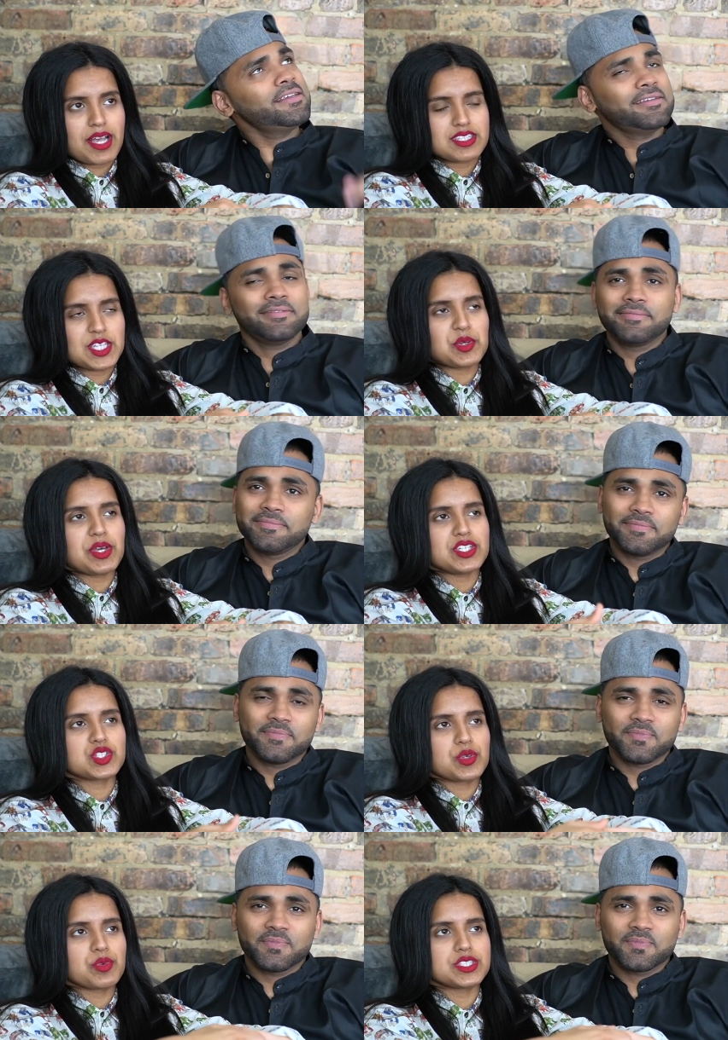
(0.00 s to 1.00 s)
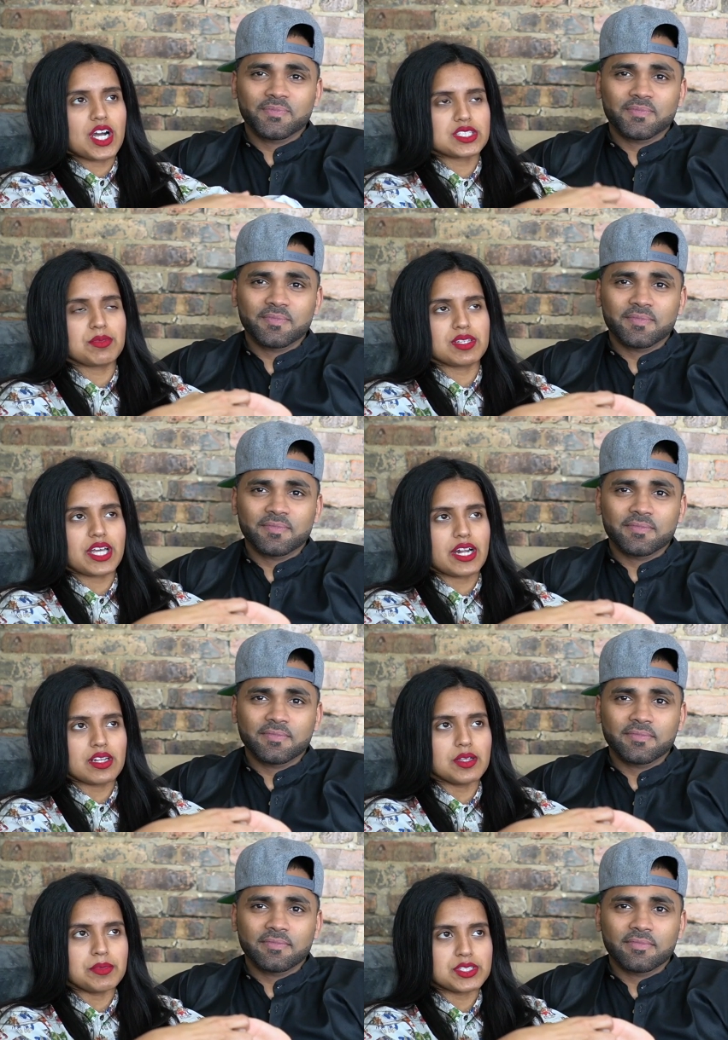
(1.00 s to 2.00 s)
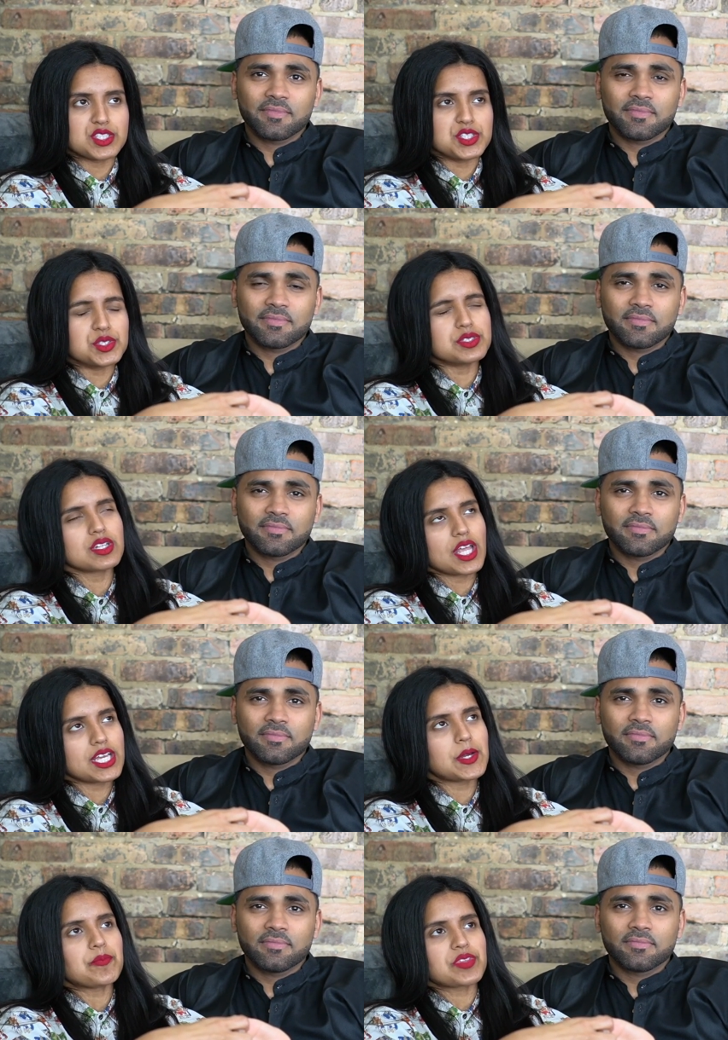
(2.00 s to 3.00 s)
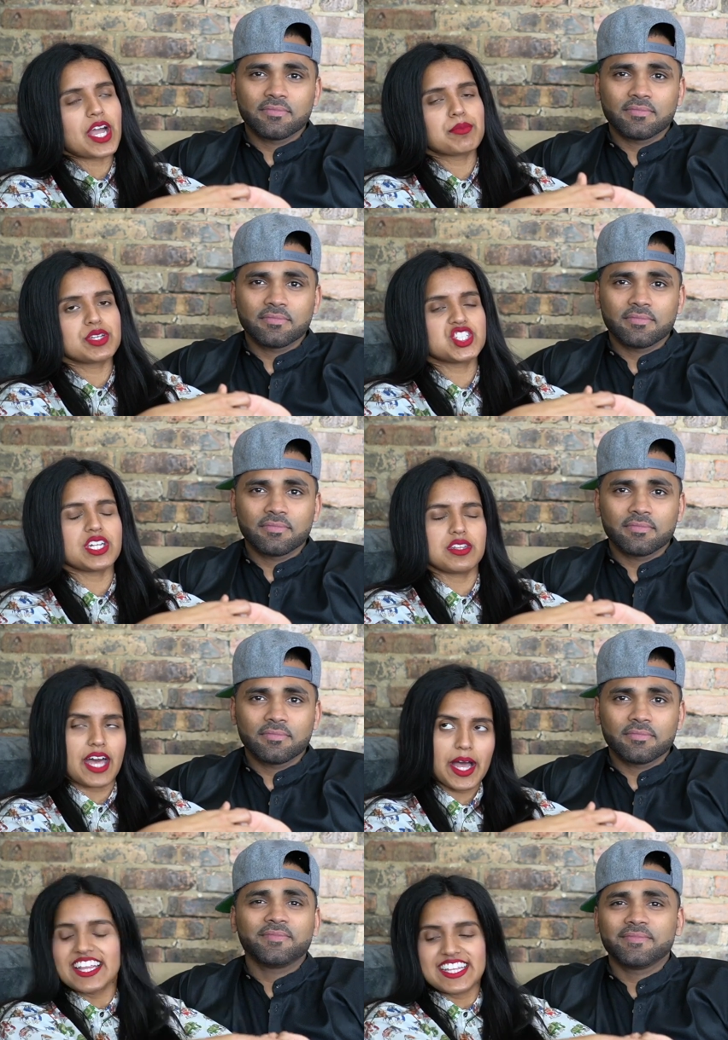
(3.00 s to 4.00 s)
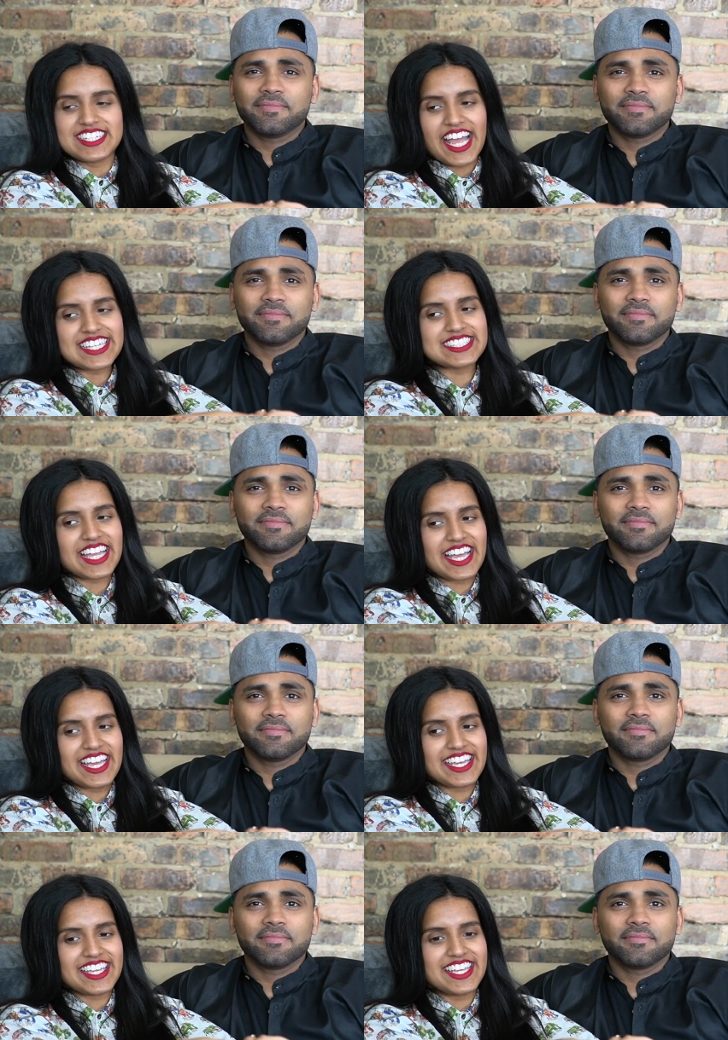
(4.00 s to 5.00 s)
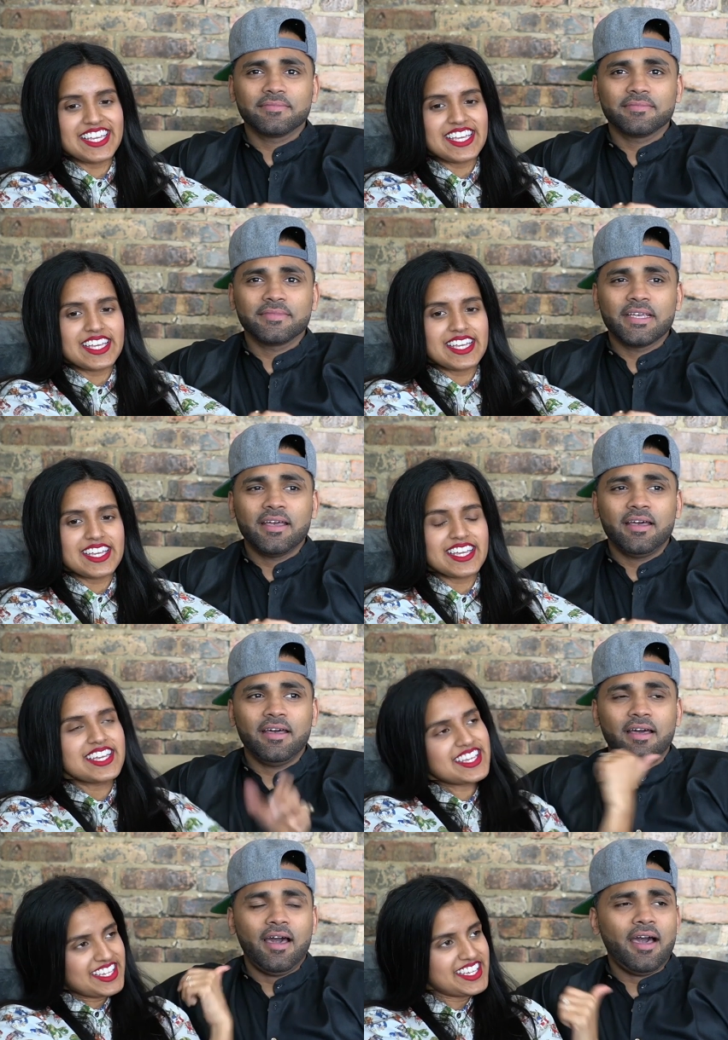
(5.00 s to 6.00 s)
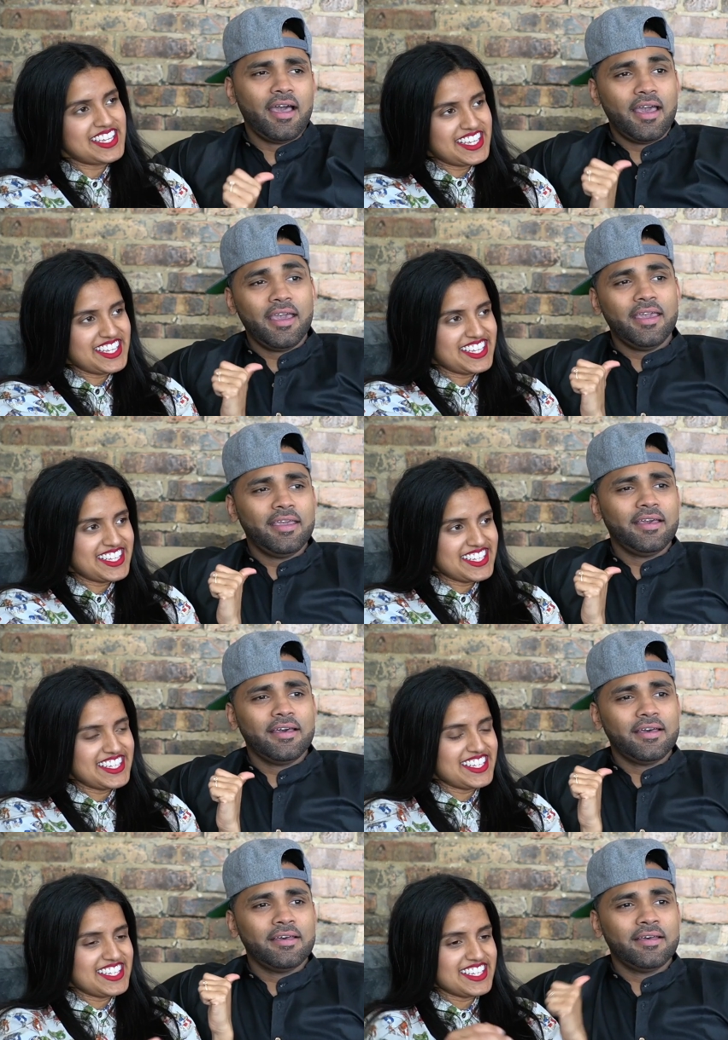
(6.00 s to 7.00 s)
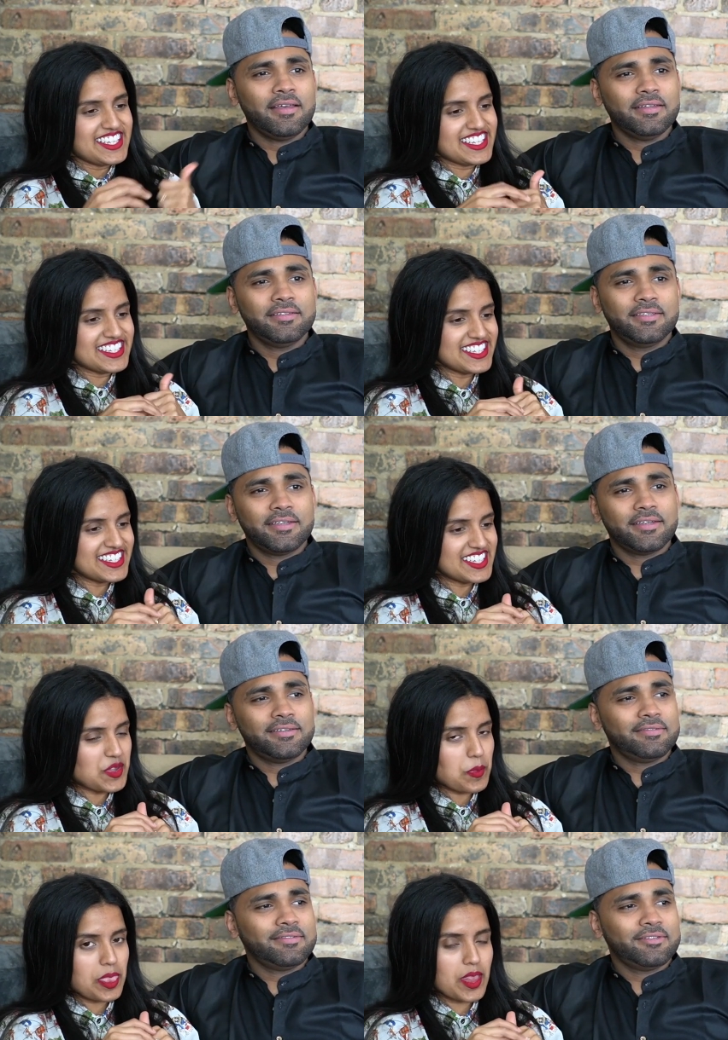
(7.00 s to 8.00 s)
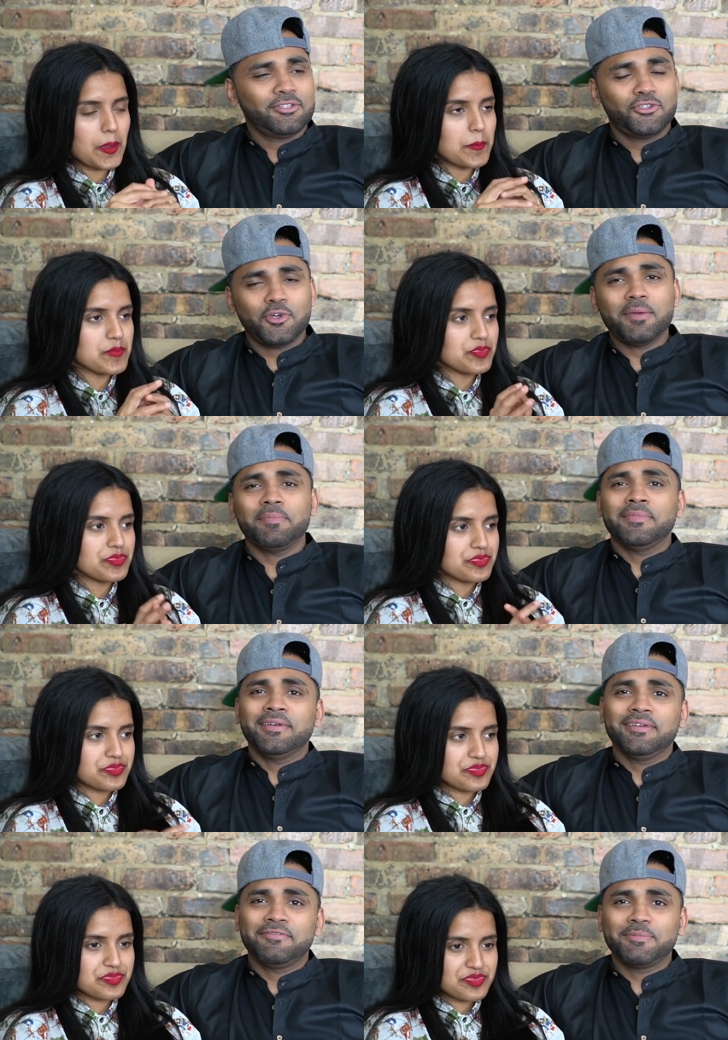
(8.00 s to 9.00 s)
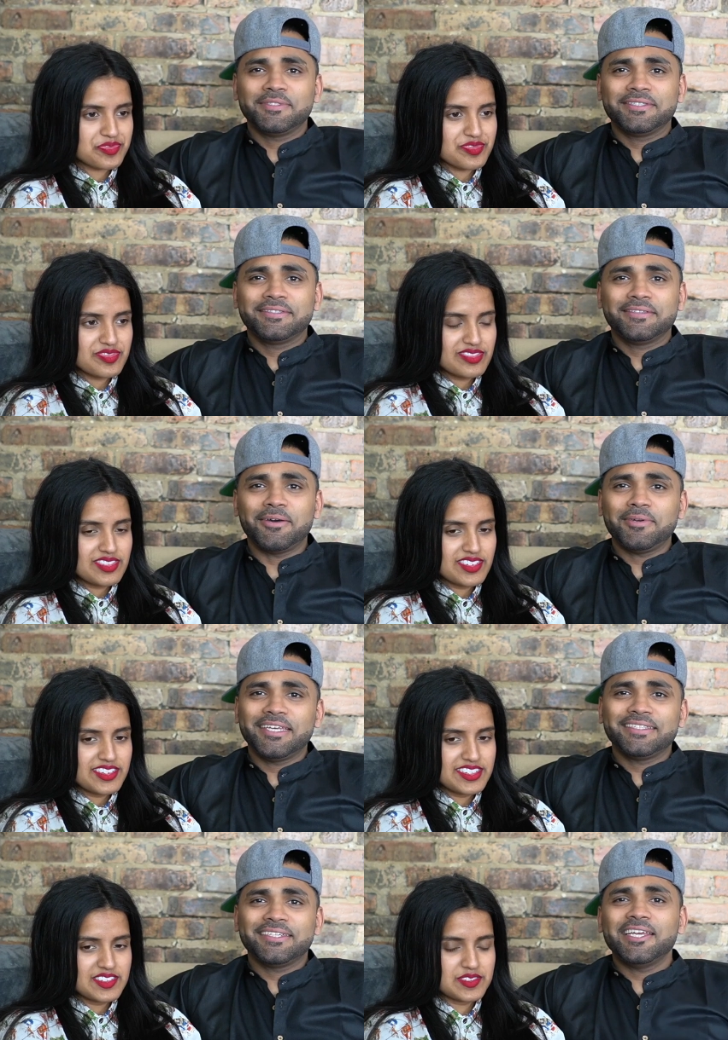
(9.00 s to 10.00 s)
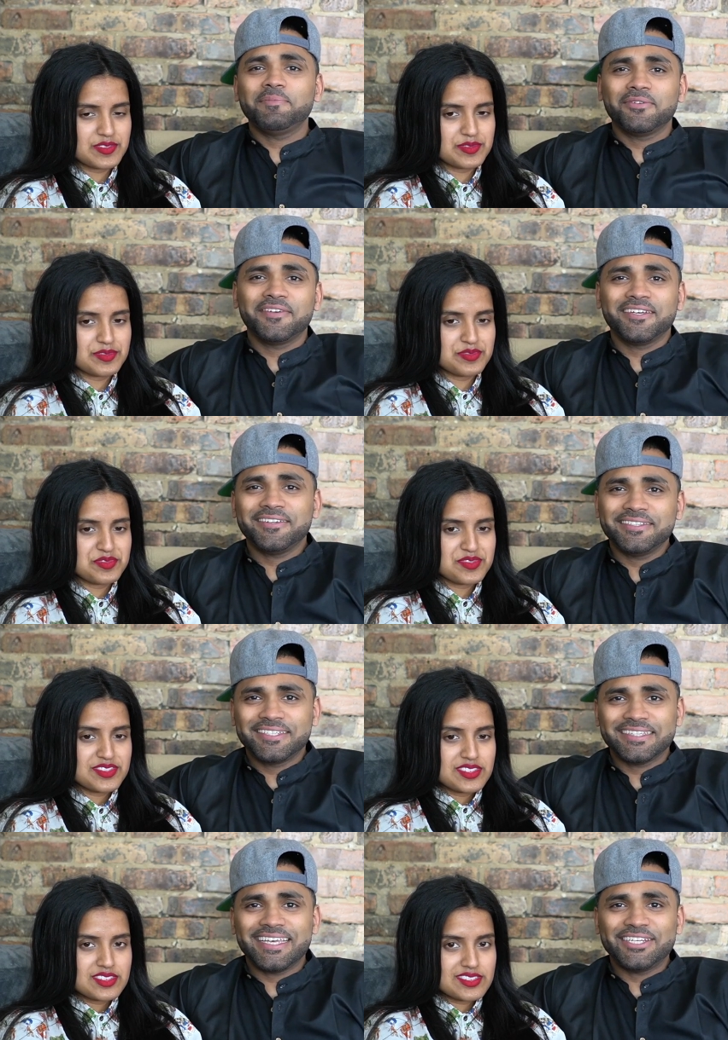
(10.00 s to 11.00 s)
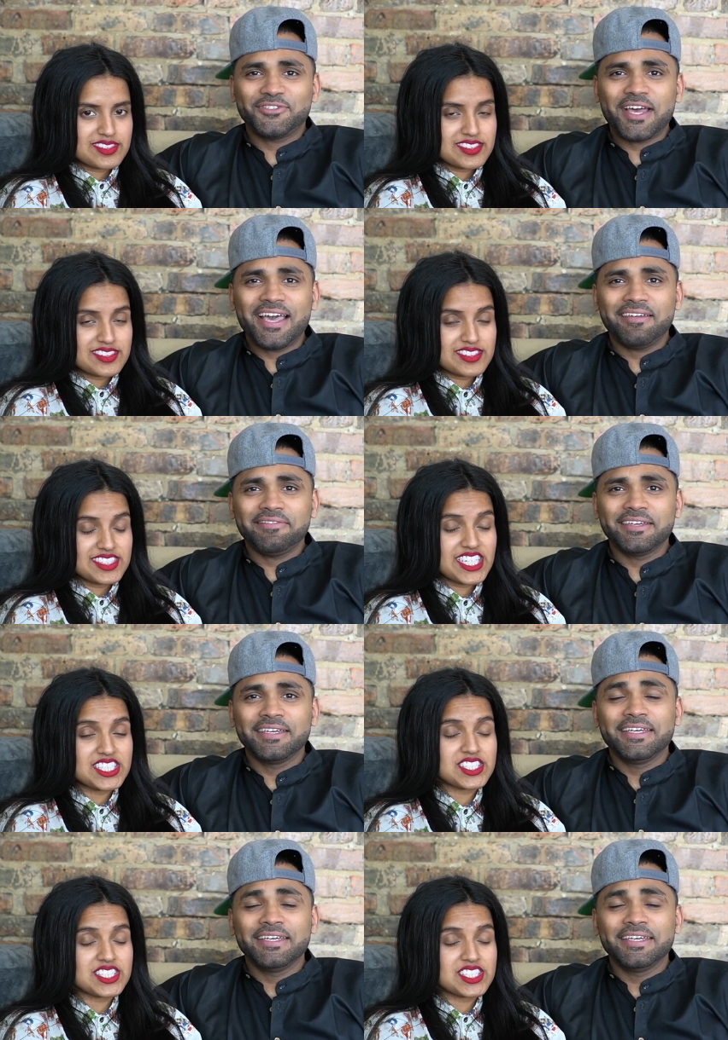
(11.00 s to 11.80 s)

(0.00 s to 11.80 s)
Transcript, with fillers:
Speaker 1: passing away, so we talked about that a little bit too, and like I appreciated that. The next day,
Speaker 2: I took a trip from Skokie to Naperville, took that drive.
Speaker 1: That